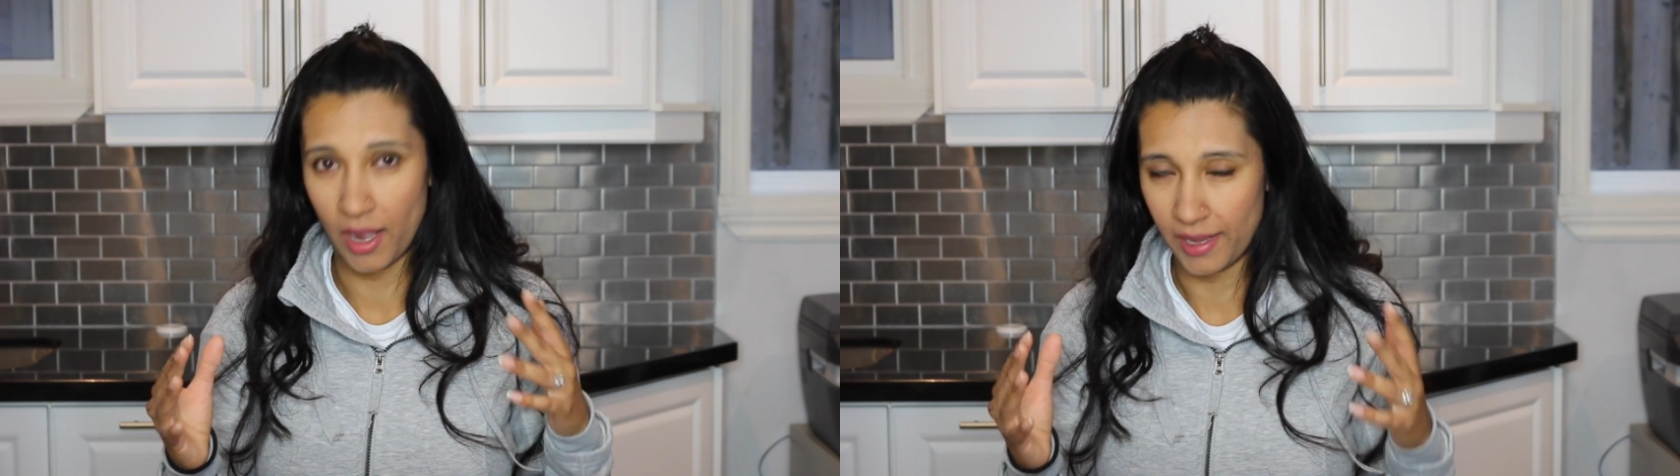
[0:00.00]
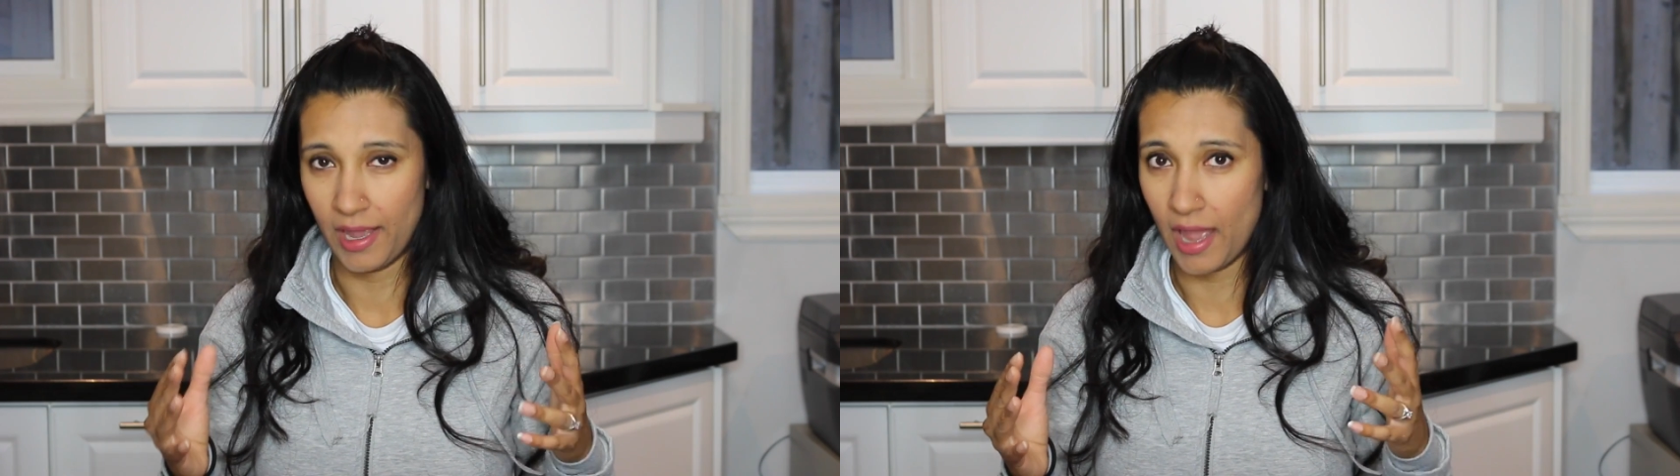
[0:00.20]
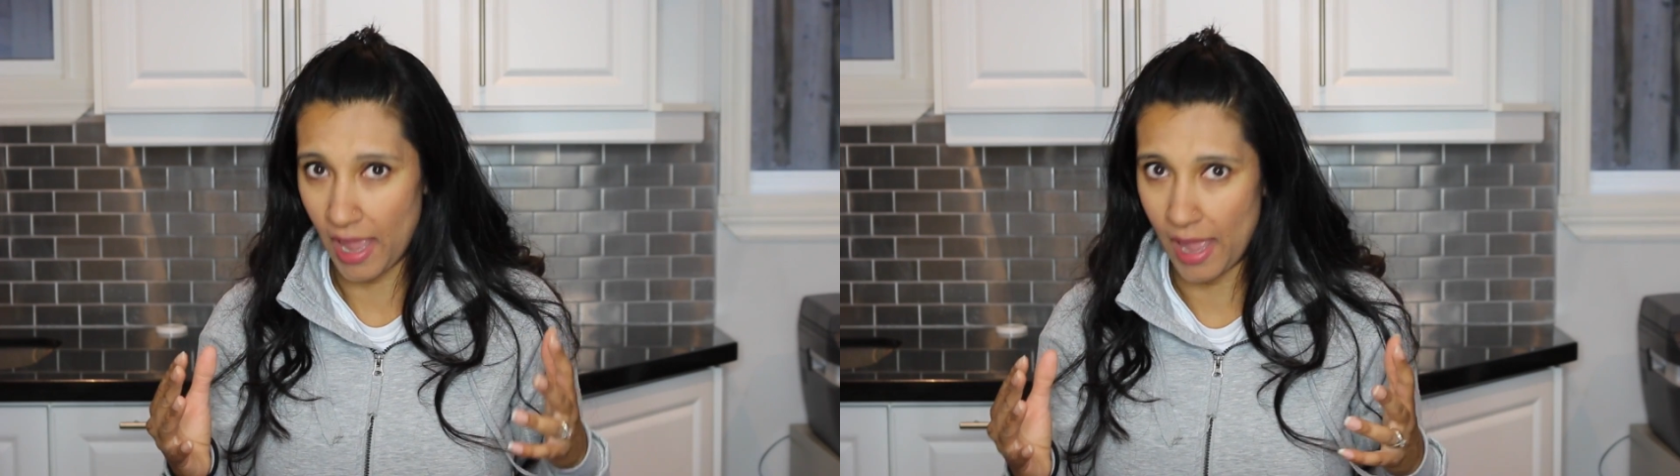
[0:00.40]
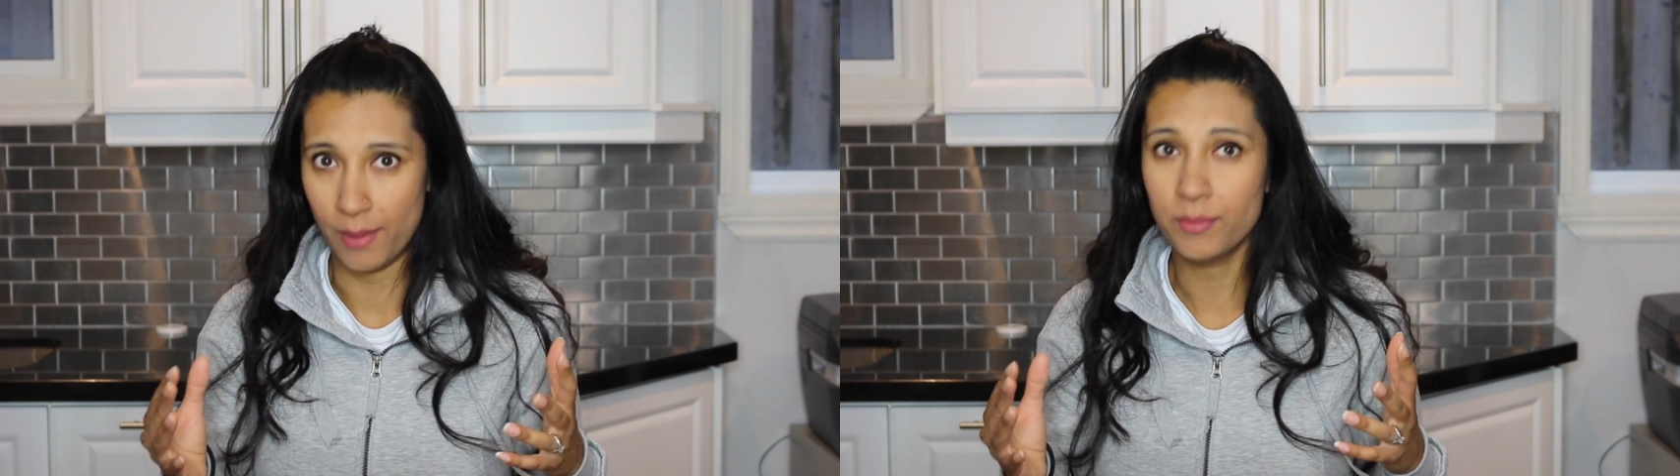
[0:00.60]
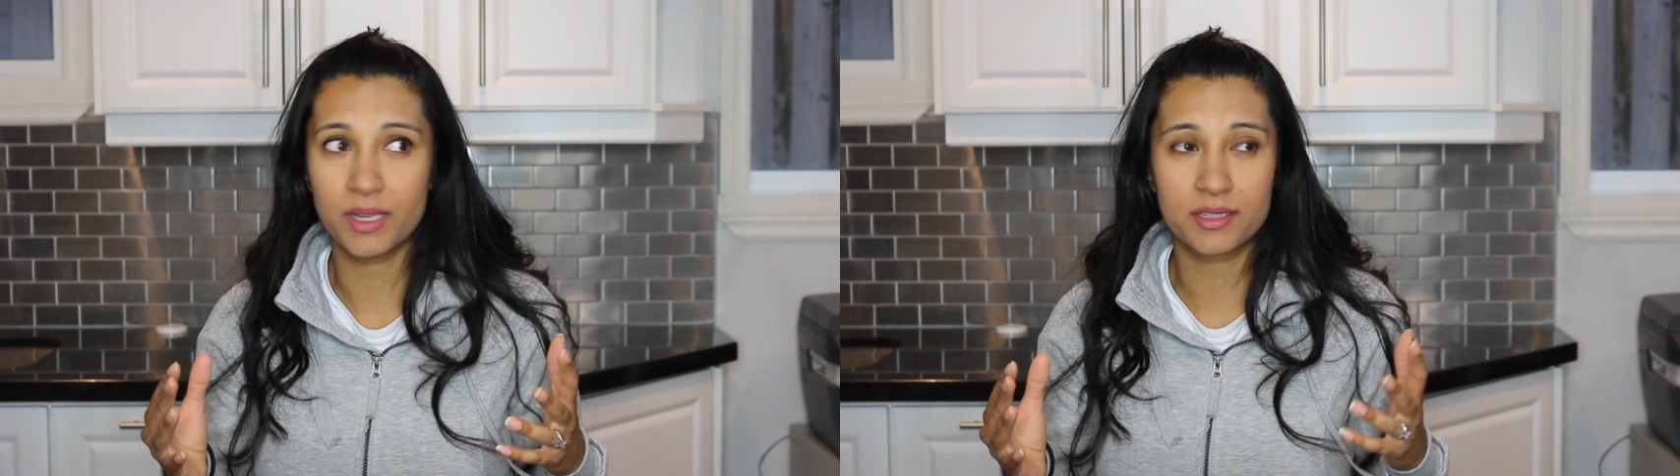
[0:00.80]
I
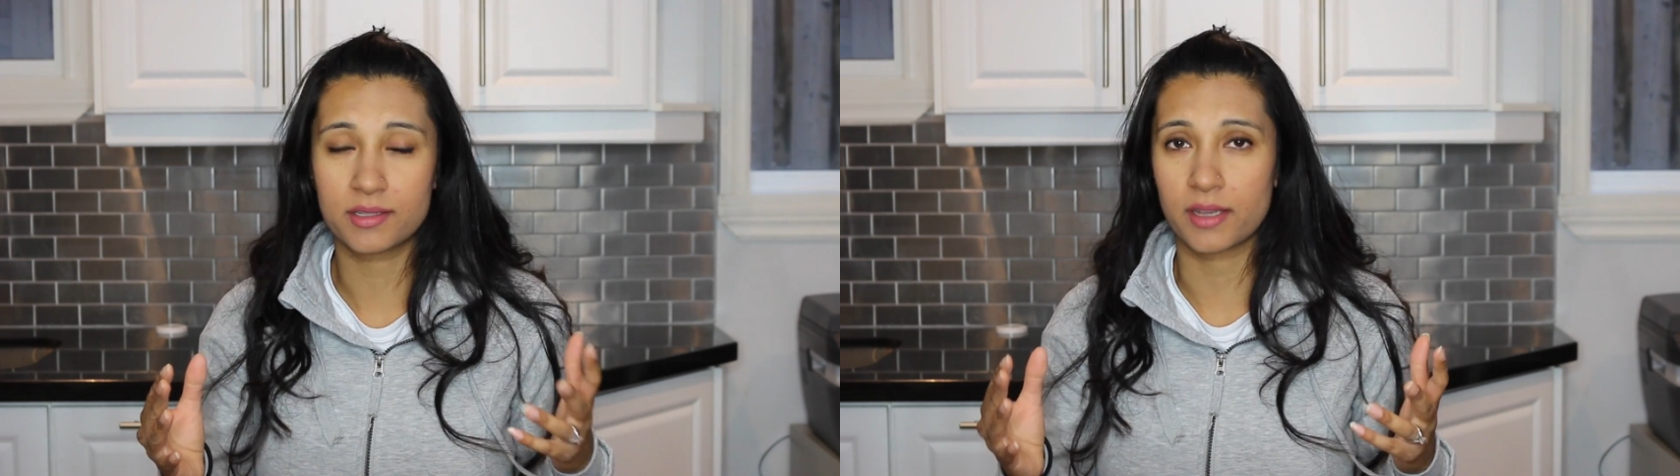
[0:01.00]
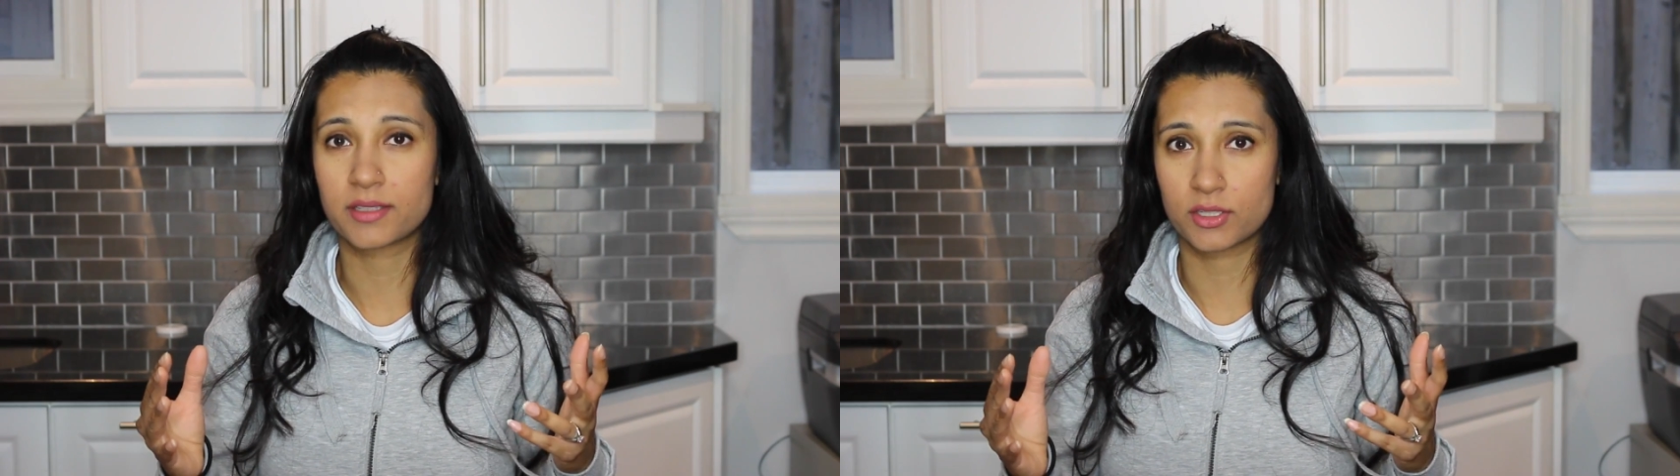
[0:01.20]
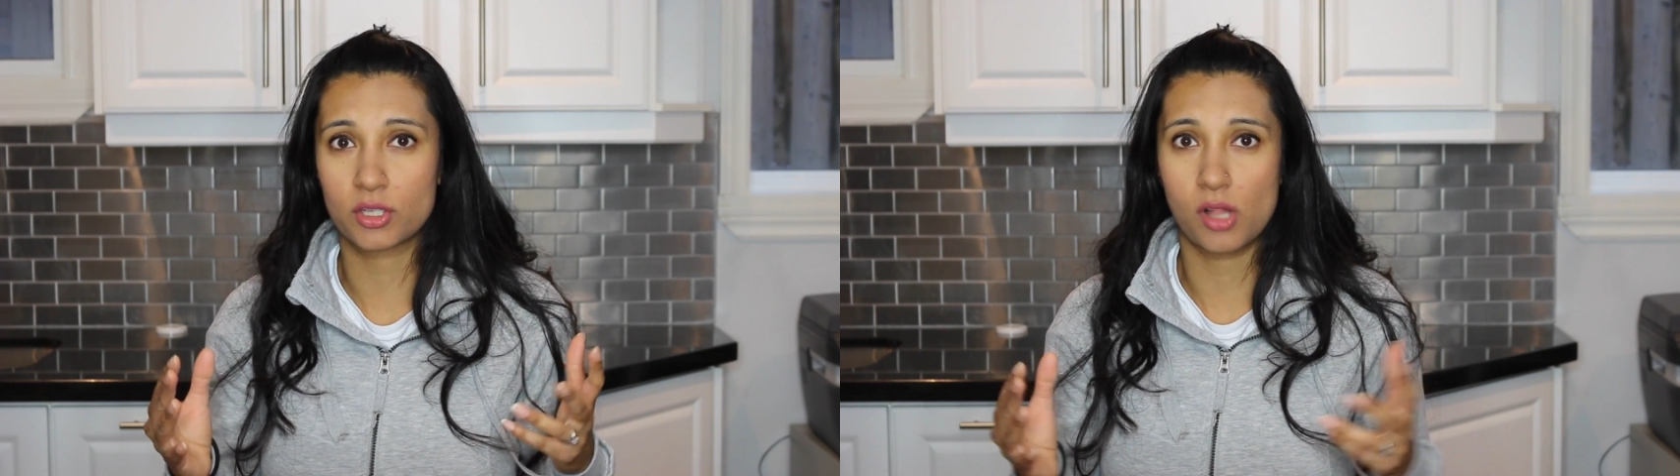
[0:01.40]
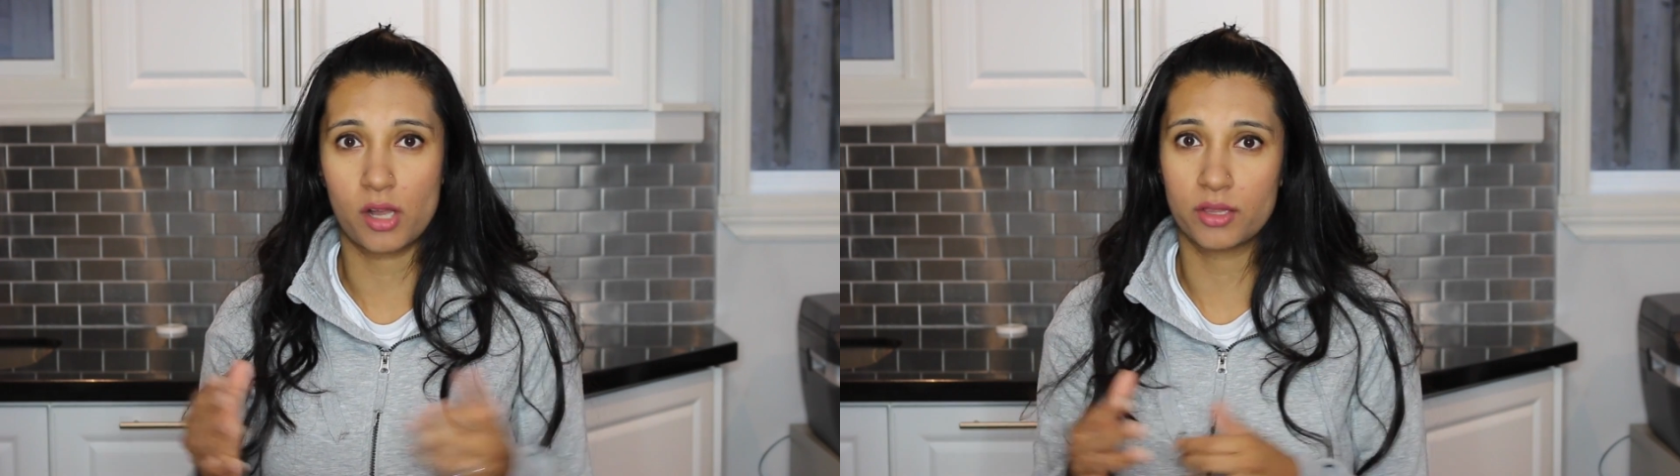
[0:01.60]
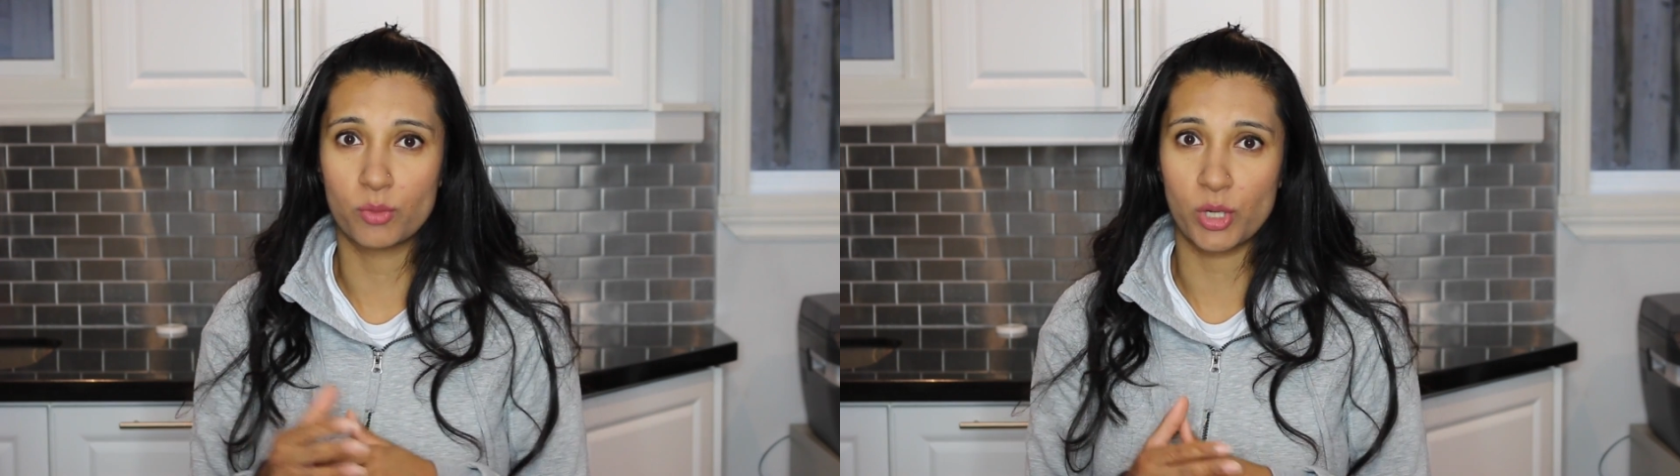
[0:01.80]
am. It's like 6
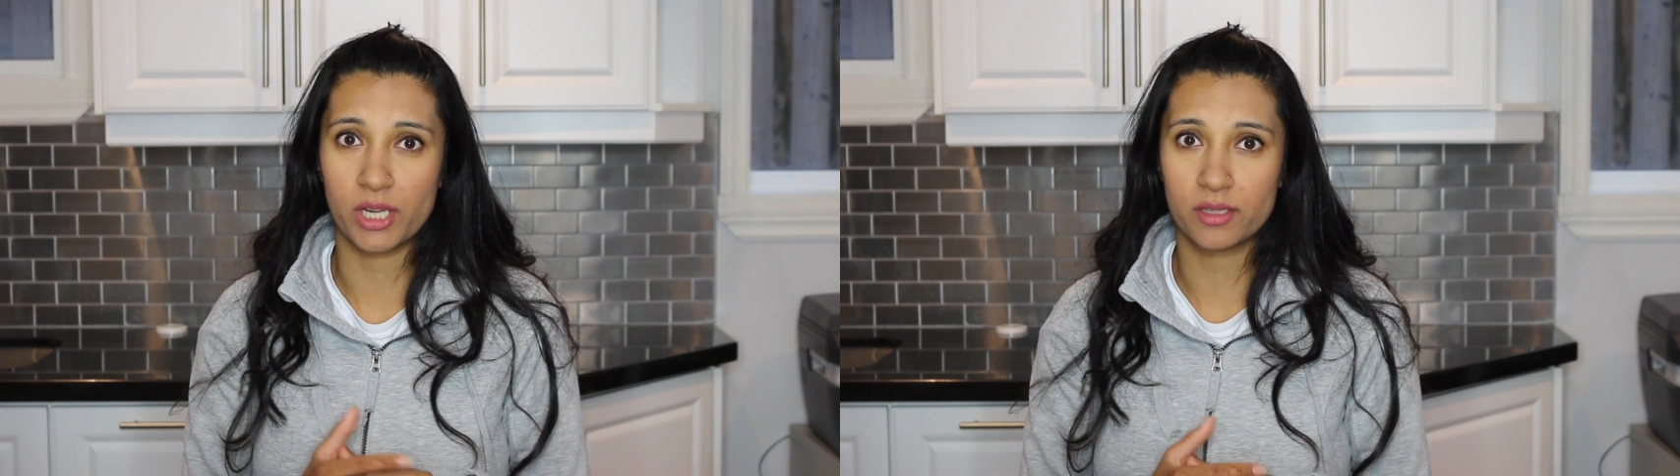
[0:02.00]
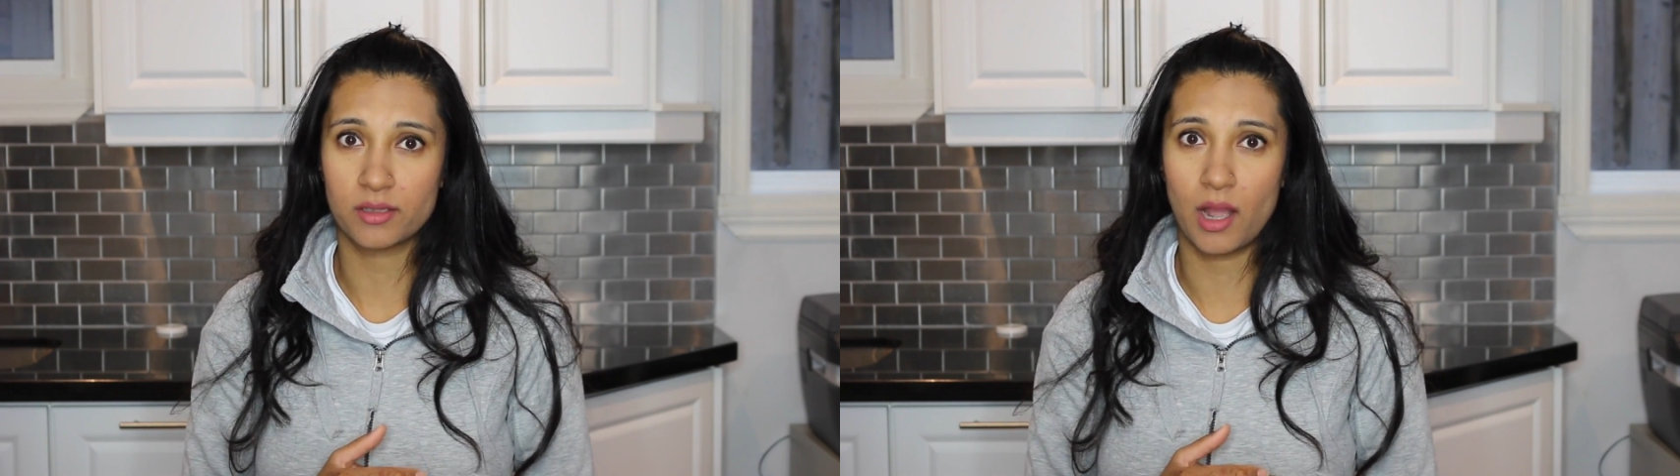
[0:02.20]
o'clock in the morning.